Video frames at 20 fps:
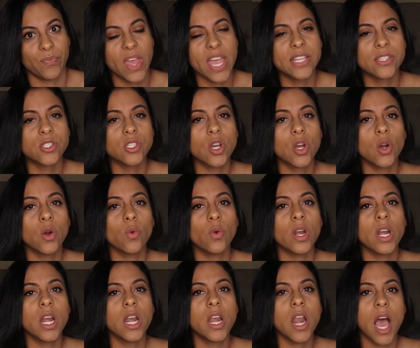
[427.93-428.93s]
And
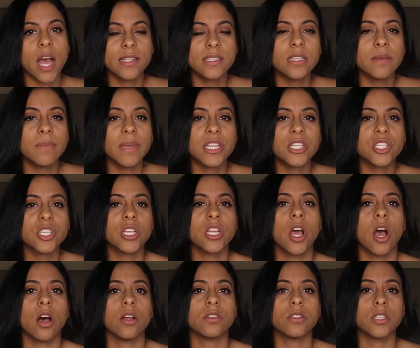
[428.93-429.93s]
so, not to
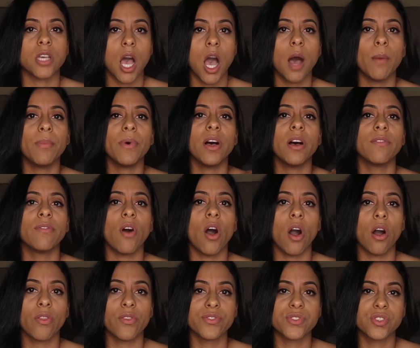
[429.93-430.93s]
mention, on top of
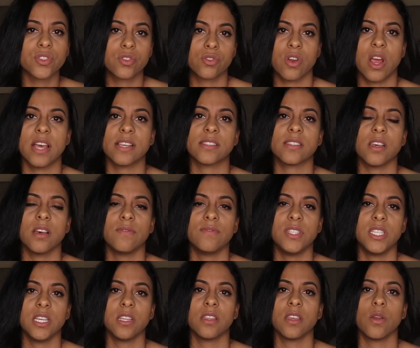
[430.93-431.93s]
all the stress
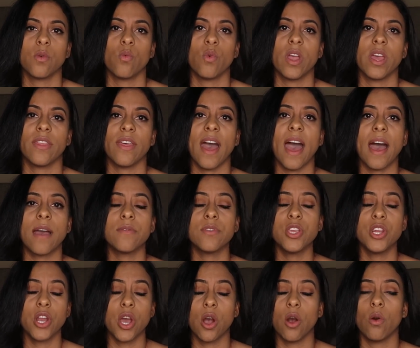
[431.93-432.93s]
of dealing with,
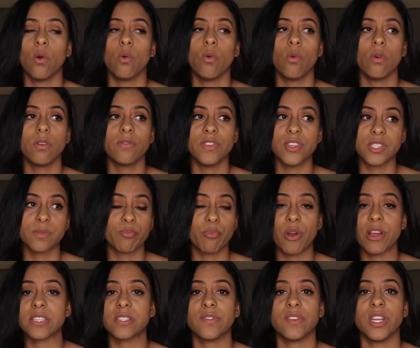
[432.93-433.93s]
you know, this
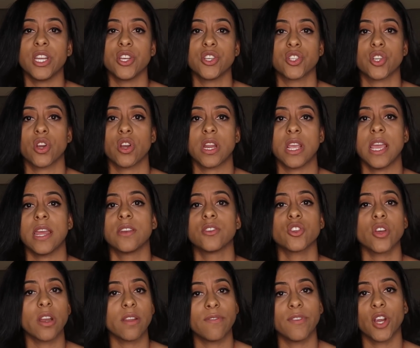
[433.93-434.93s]
breastfeeding journey
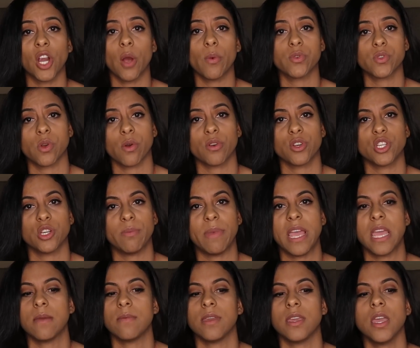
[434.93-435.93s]
and trying to figure out what's wrong with your
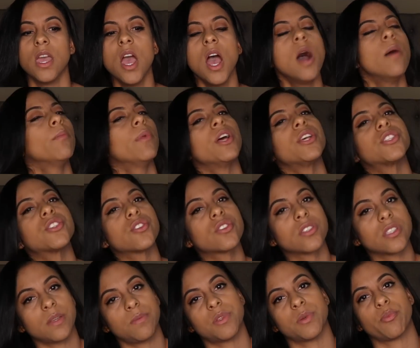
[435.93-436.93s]
baby, plus you're
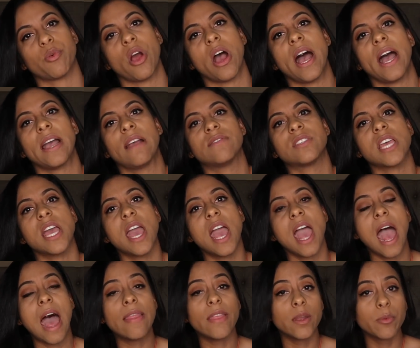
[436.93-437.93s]
sleep deprived,
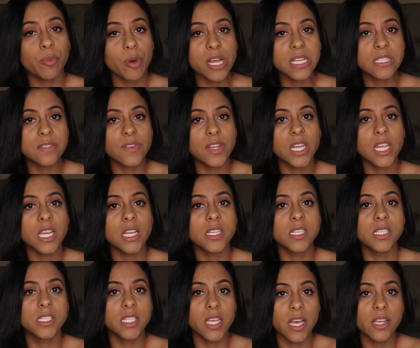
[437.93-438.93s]
and then
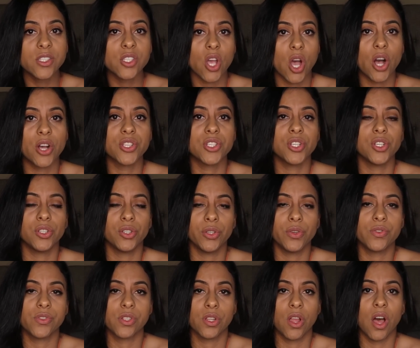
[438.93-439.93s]
breastfeeding does cause you to
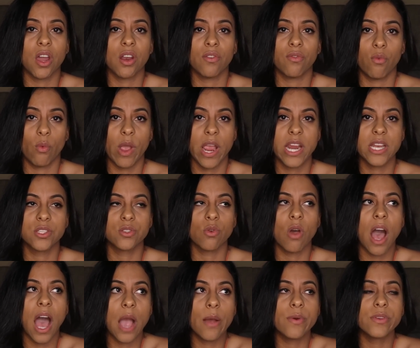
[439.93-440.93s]
lose a lot of weight.
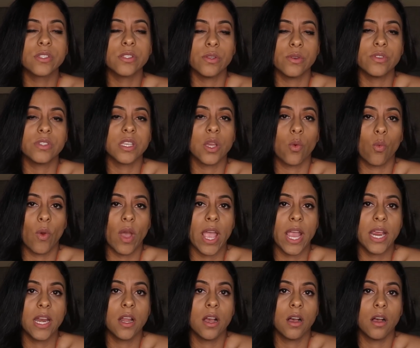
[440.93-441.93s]
So I was losing
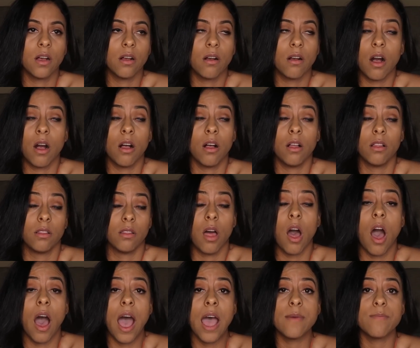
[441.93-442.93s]
weight a
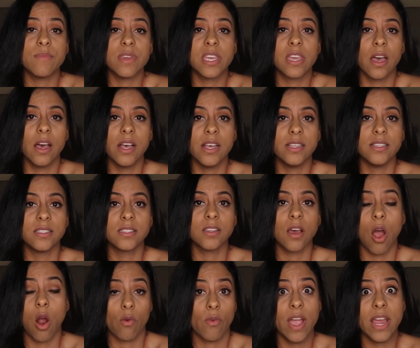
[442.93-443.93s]
lot
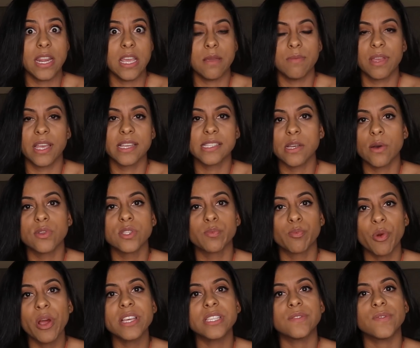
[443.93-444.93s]
because I was
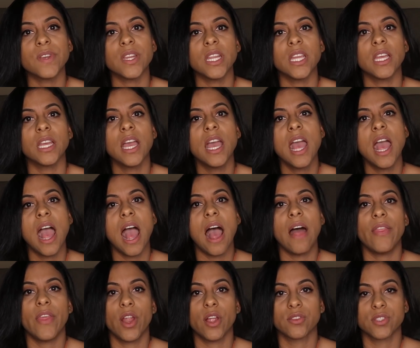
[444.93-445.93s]
breastfeeding,
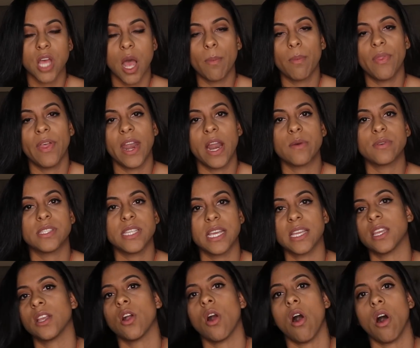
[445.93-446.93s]
and then on top of that I was
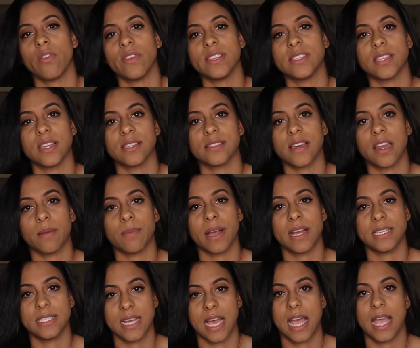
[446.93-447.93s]
taking all these things out of
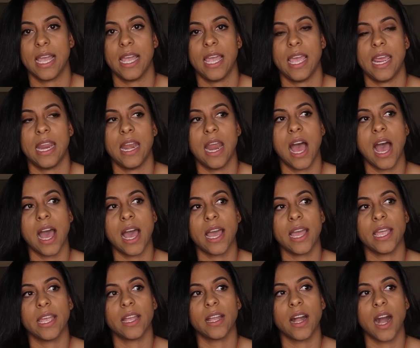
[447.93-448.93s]
my diet, and
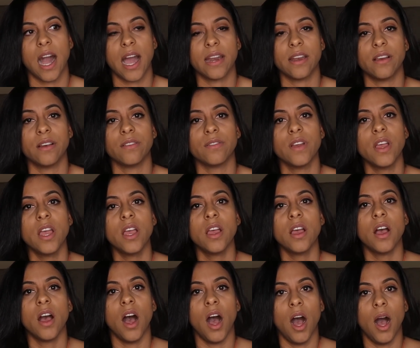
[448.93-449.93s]
I kind of
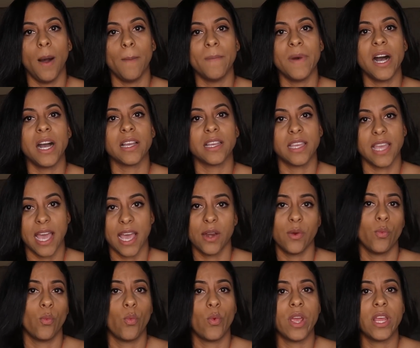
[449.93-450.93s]

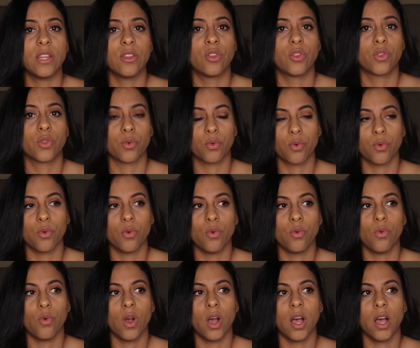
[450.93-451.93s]
again went
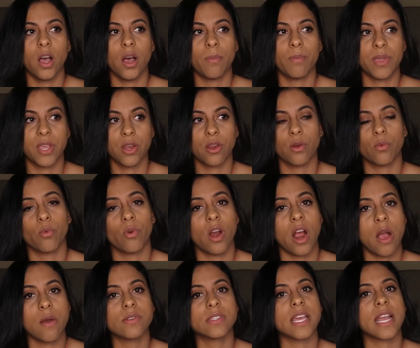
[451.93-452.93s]
through a period
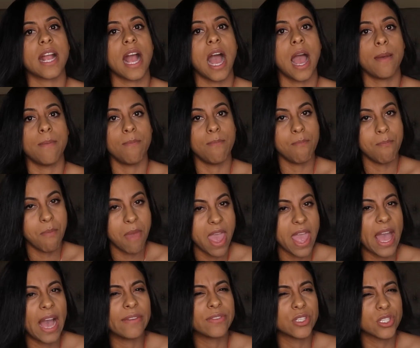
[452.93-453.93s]
where I was like, I
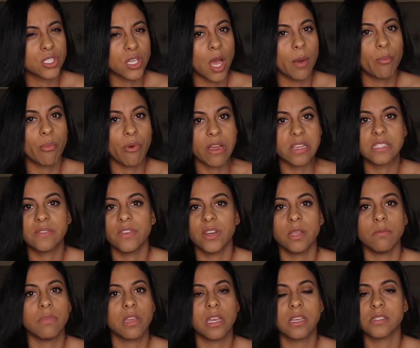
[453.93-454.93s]
may have to stop
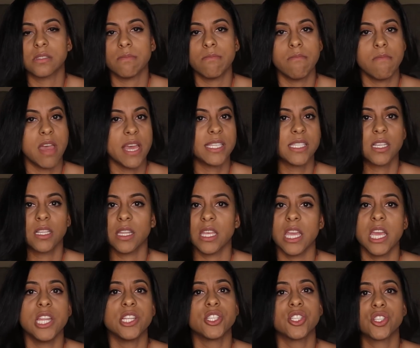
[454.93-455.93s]
breastfeeding because
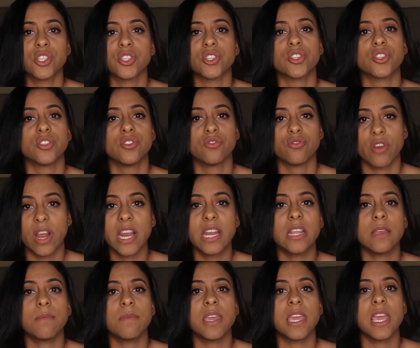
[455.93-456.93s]
mentally it's just
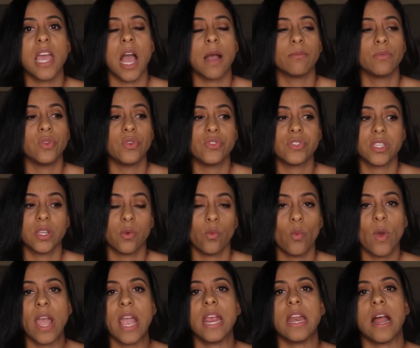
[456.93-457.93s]
draining me. I'm
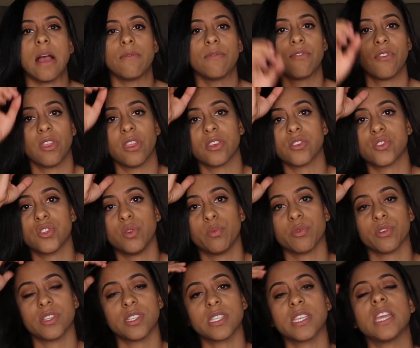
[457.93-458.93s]
losing weight, I'm feeling
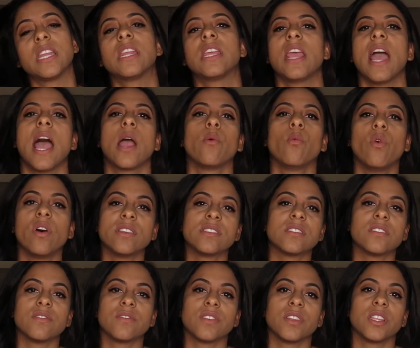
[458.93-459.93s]
super skinny, I
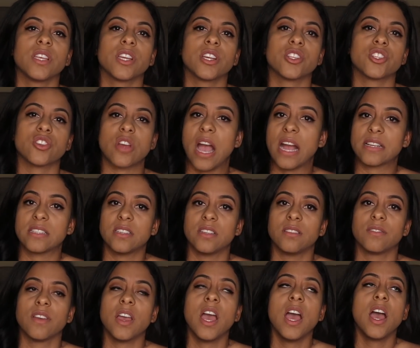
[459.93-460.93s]
wasn't feeling
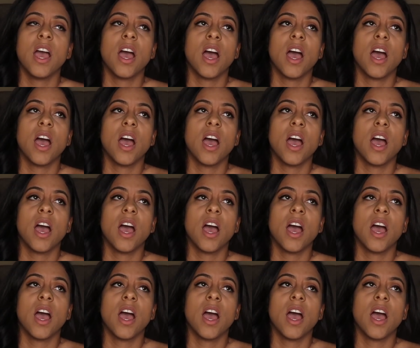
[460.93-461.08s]
attractive.